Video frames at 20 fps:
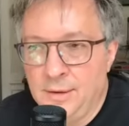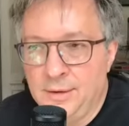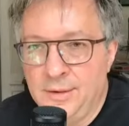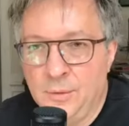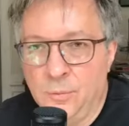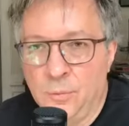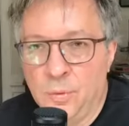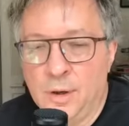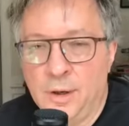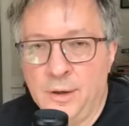
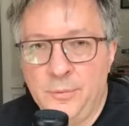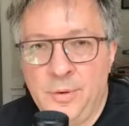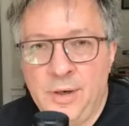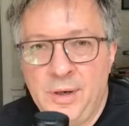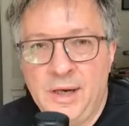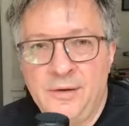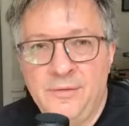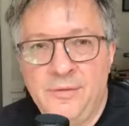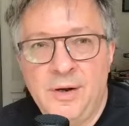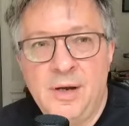the world we
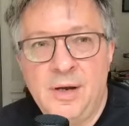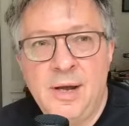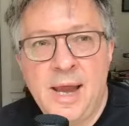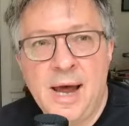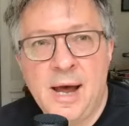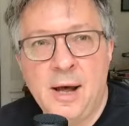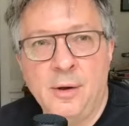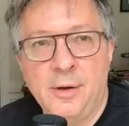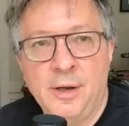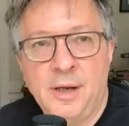live in
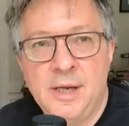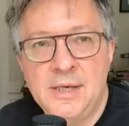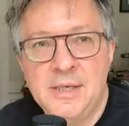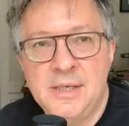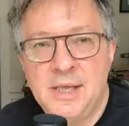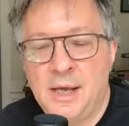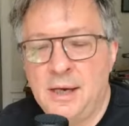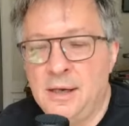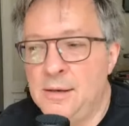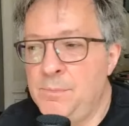now
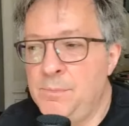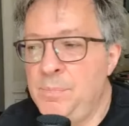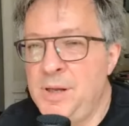is that